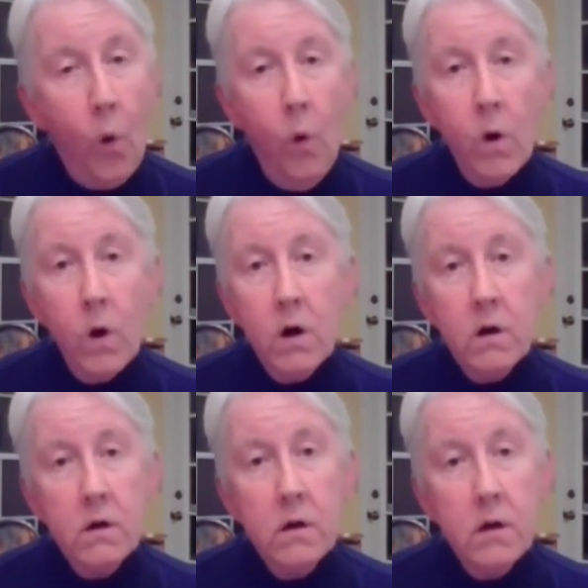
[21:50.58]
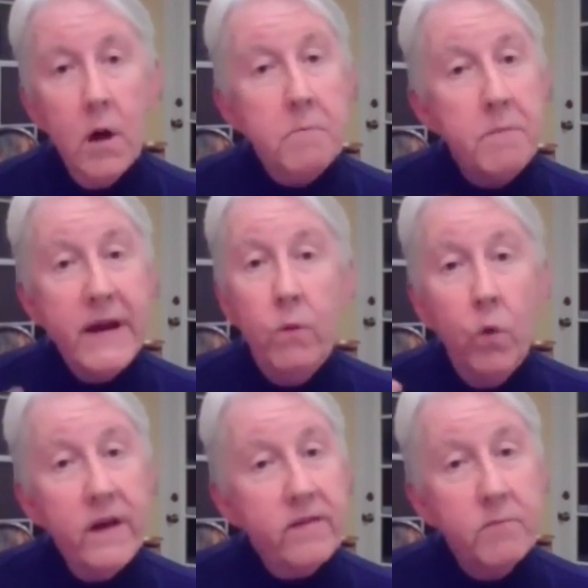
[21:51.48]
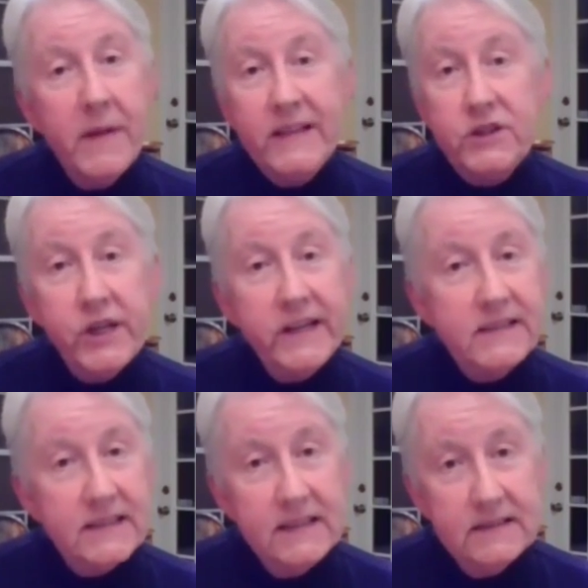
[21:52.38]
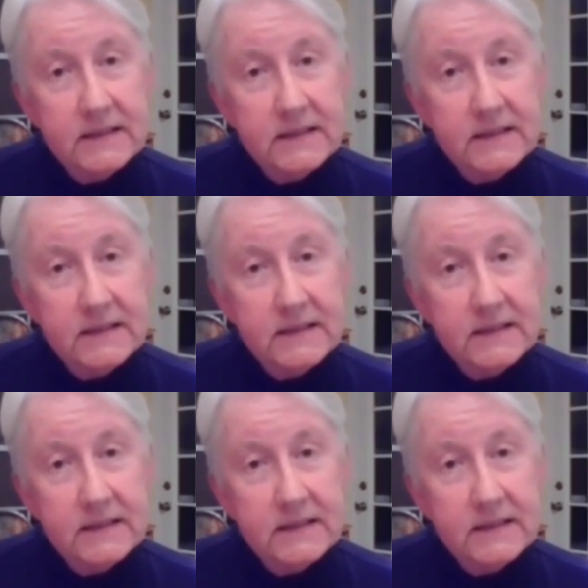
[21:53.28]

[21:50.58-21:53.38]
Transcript: Or, be with me, Jesus.